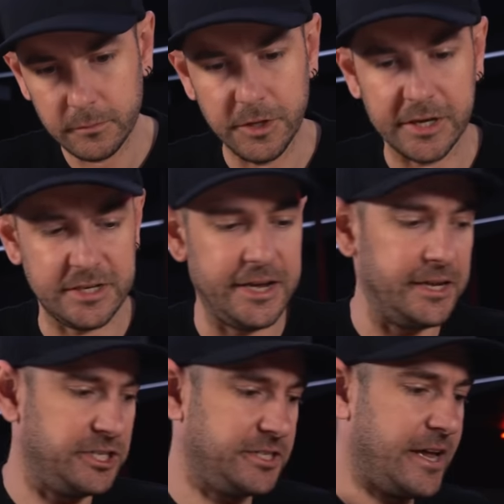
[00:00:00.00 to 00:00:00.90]
you can hear
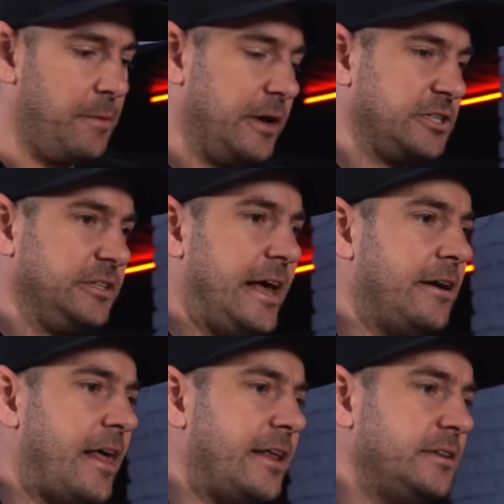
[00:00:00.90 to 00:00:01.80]
just how much
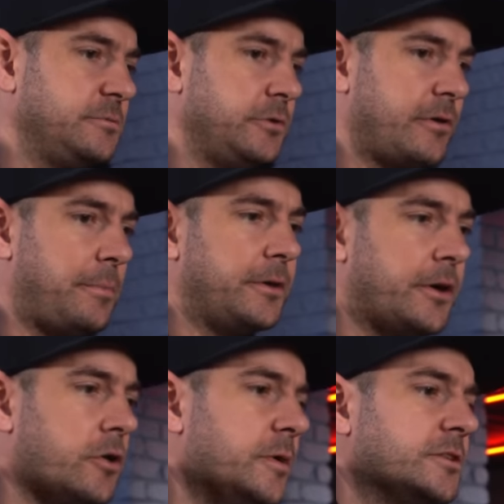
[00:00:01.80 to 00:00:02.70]
louder that is. And we'll grab the
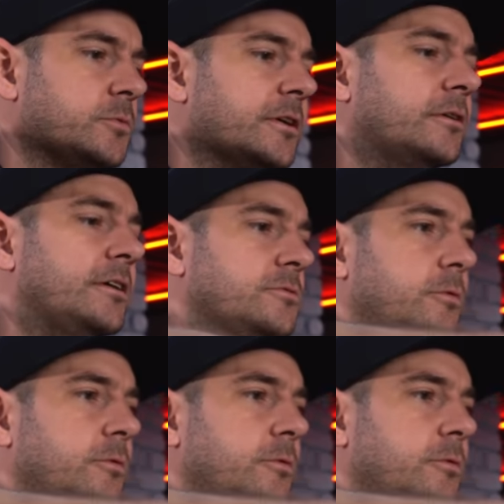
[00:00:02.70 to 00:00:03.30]
Gomez wheel as